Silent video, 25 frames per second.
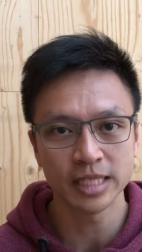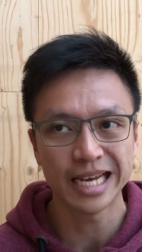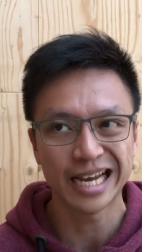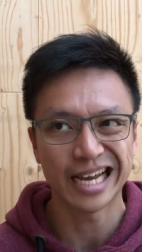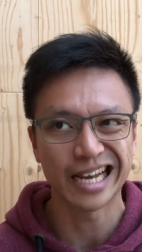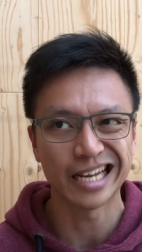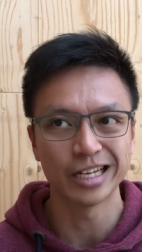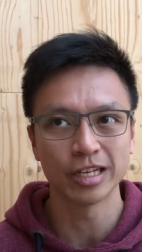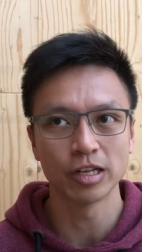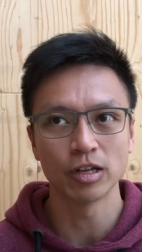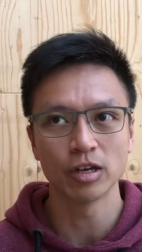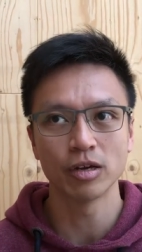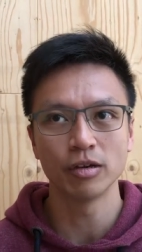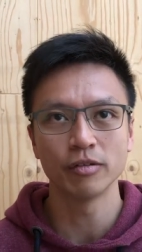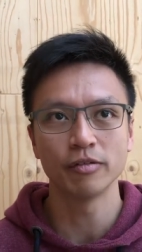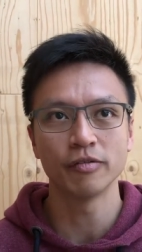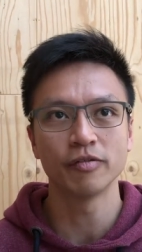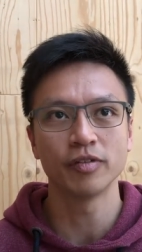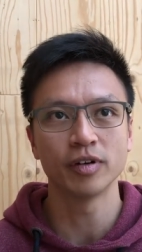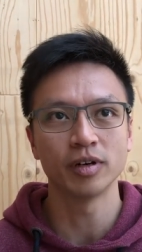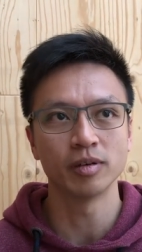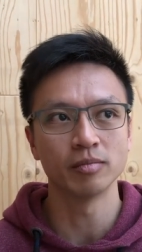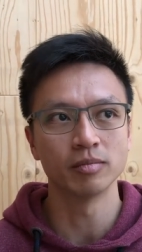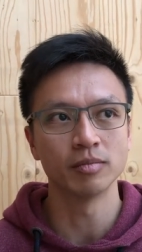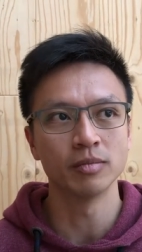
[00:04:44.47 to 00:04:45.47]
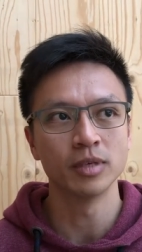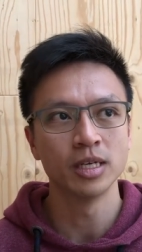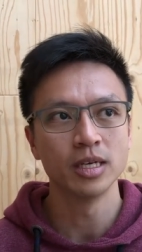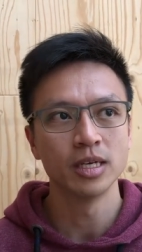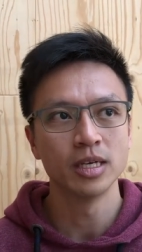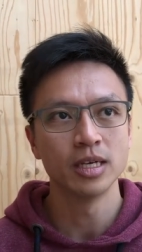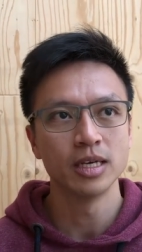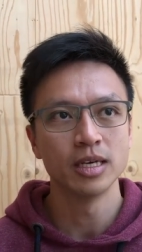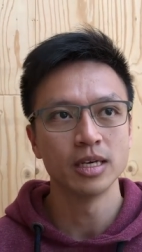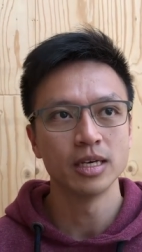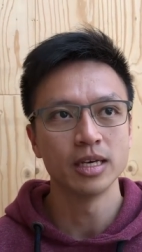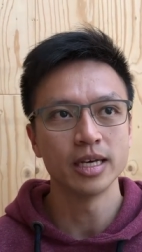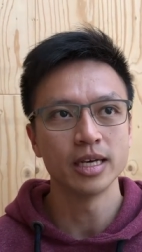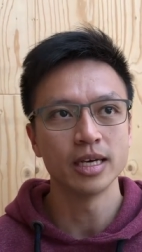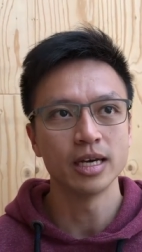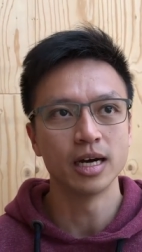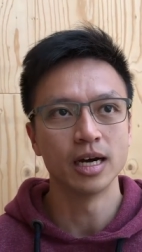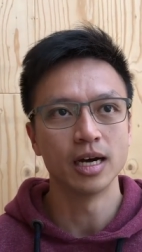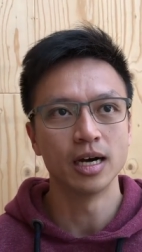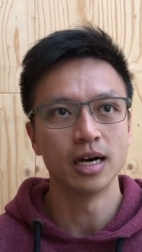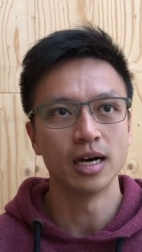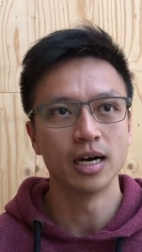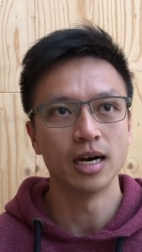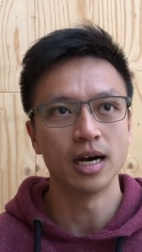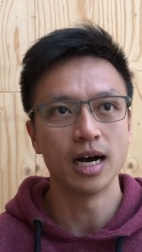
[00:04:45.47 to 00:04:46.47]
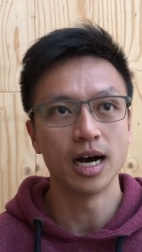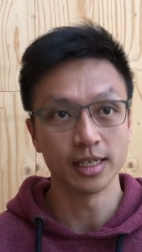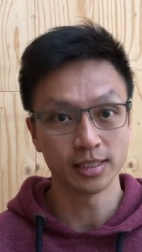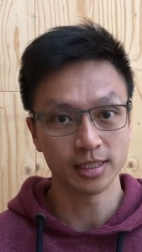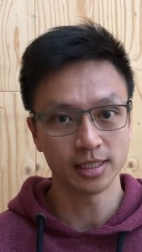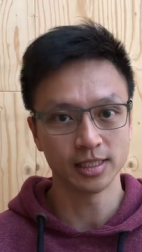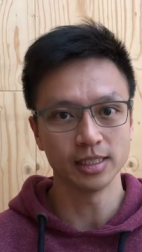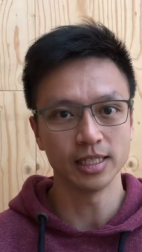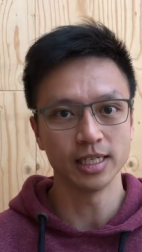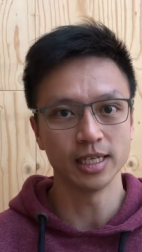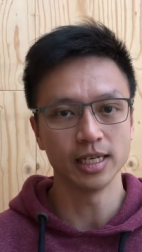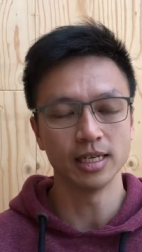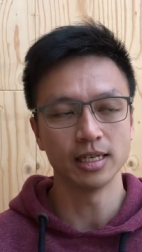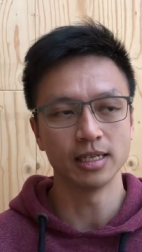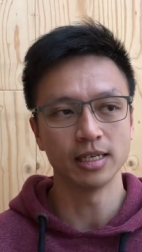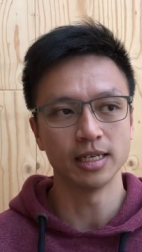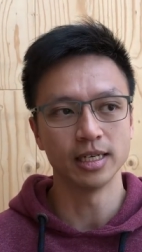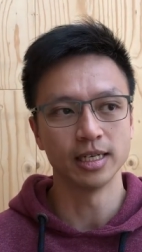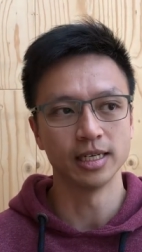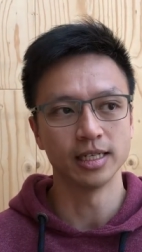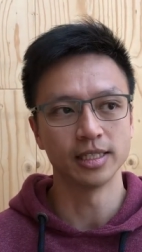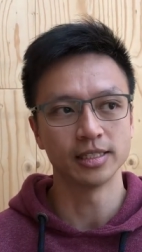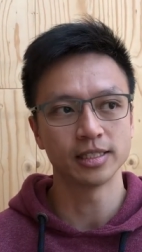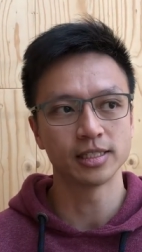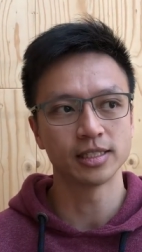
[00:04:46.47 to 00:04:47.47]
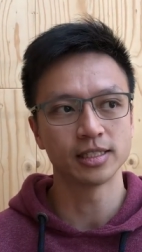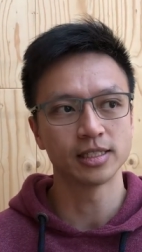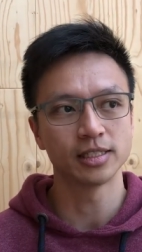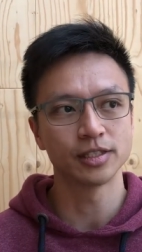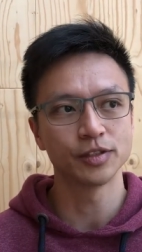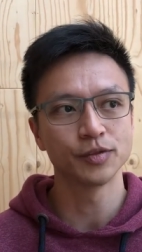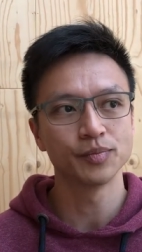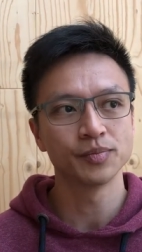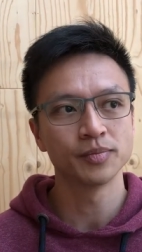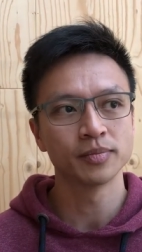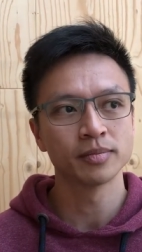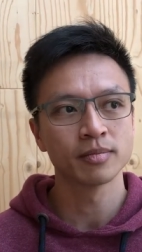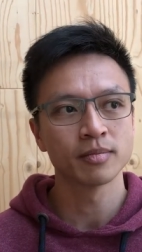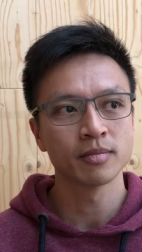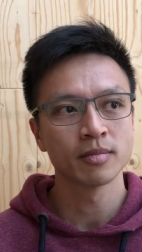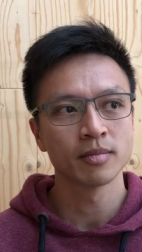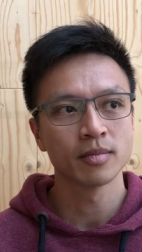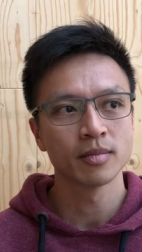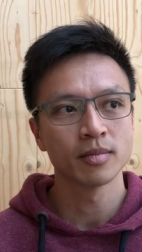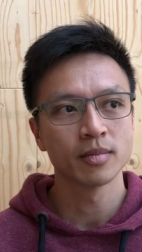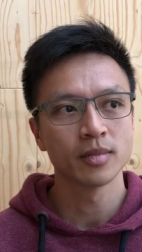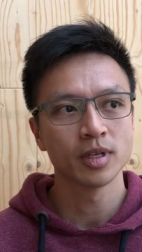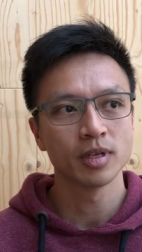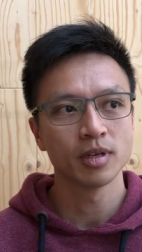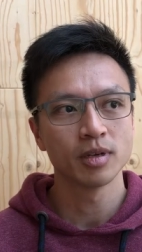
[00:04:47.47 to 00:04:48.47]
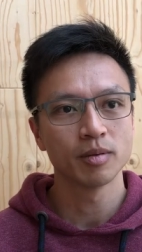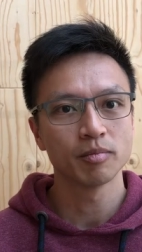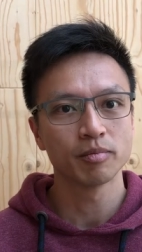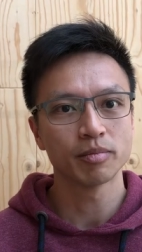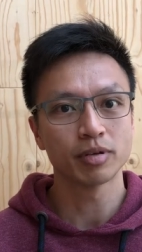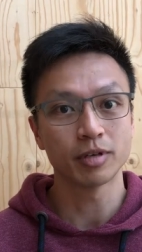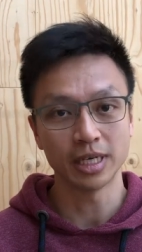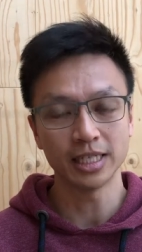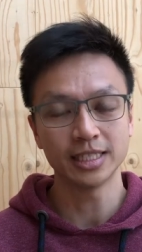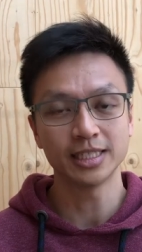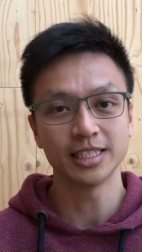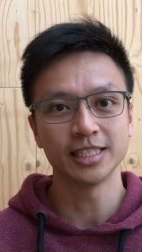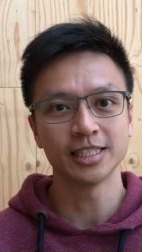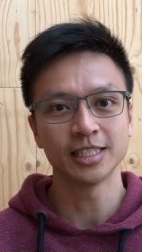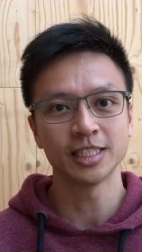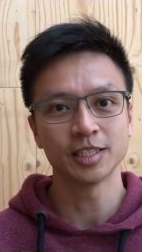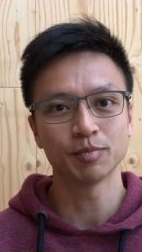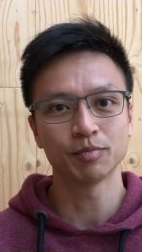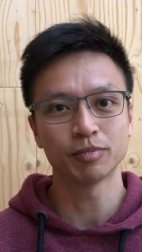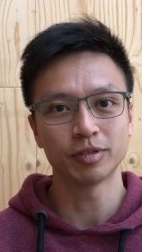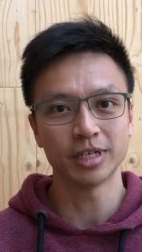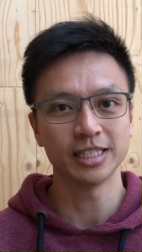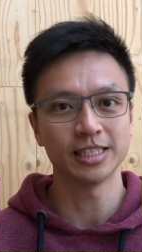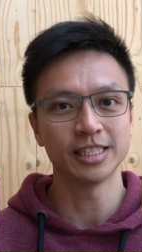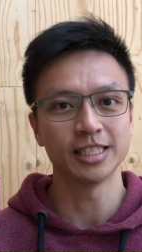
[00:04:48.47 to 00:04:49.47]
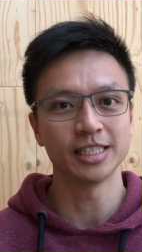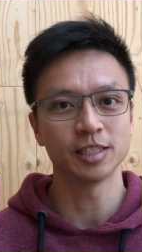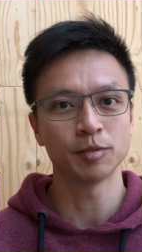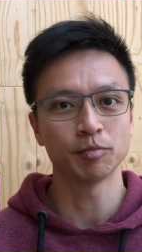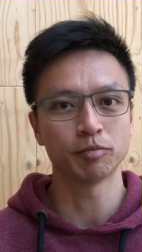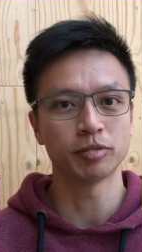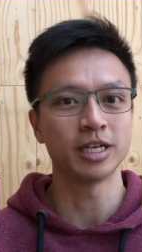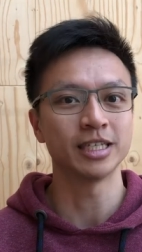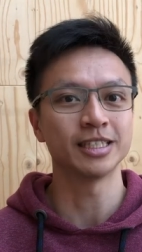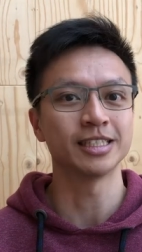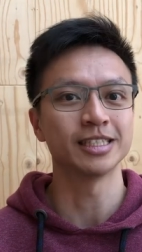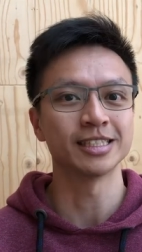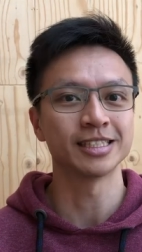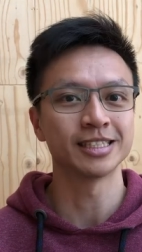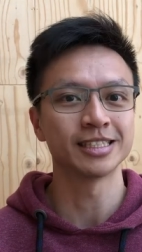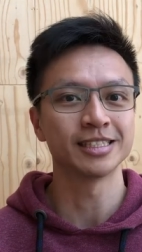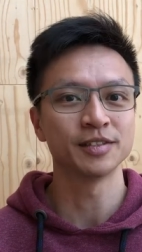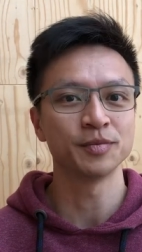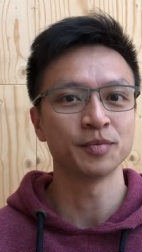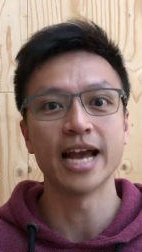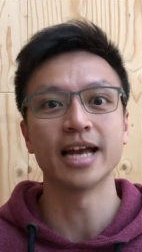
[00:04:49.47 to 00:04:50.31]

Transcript: can learn from uh, us is practice, practice, practice.